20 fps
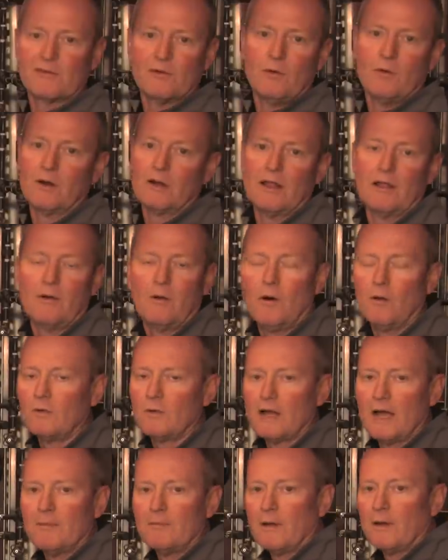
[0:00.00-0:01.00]
doing that whole
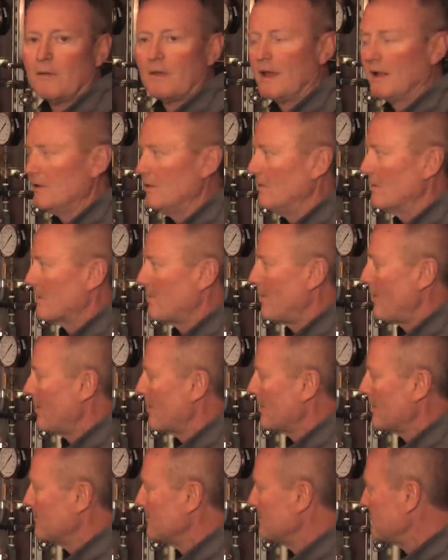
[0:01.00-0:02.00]
time that unit's burning.